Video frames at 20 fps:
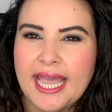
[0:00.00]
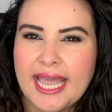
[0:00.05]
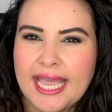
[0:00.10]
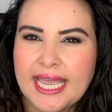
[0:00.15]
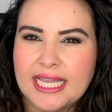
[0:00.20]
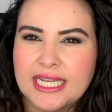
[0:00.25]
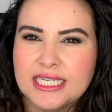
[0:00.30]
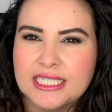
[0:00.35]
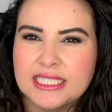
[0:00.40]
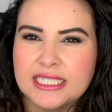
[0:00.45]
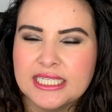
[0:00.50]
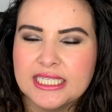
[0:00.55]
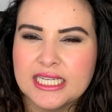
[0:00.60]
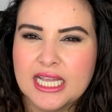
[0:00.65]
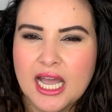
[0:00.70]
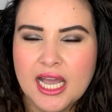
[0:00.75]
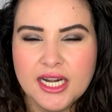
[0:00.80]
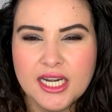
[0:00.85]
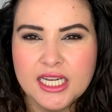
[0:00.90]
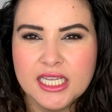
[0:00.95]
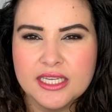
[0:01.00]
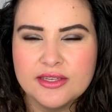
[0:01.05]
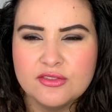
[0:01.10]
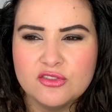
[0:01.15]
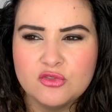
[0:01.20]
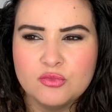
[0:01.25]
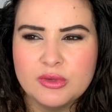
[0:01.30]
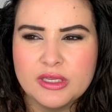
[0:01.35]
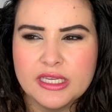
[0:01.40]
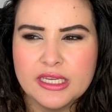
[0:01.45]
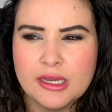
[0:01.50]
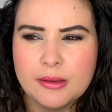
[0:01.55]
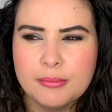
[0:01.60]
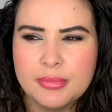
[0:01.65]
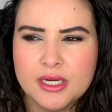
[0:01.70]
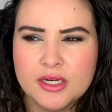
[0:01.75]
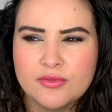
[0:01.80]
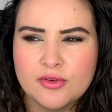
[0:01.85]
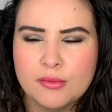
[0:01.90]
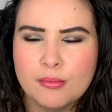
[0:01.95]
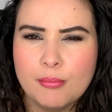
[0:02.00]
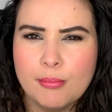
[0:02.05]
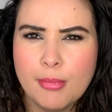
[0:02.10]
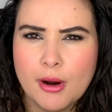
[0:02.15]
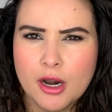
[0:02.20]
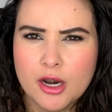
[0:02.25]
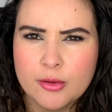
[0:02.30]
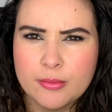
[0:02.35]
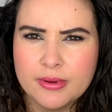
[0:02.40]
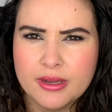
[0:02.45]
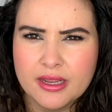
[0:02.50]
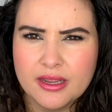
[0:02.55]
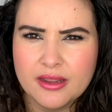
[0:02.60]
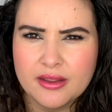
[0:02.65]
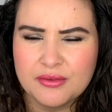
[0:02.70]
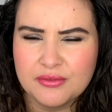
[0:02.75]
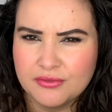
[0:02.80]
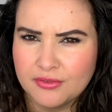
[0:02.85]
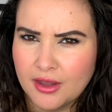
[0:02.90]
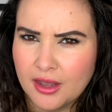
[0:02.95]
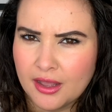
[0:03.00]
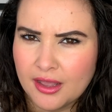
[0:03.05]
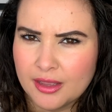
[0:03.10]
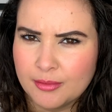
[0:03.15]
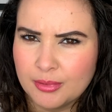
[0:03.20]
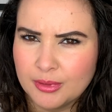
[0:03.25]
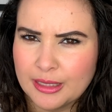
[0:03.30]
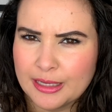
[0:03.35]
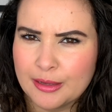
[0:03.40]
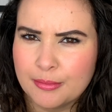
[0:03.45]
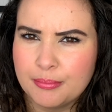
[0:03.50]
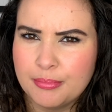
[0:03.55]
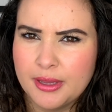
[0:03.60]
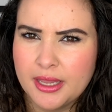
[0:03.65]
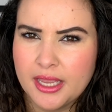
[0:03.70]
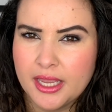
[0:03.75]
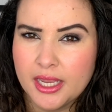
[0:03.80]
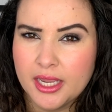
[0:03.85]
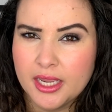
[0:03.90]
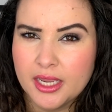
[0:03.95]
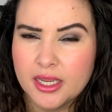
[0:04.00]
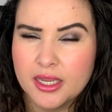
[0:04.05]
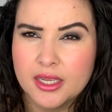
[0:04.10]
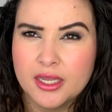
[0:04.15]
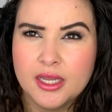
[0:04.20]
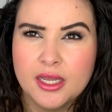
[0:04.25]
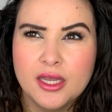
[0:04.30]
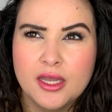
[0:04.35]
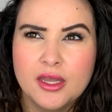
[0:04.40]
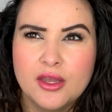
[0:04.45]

and it kind of gives me a bit of a Barbie vibe, like a pink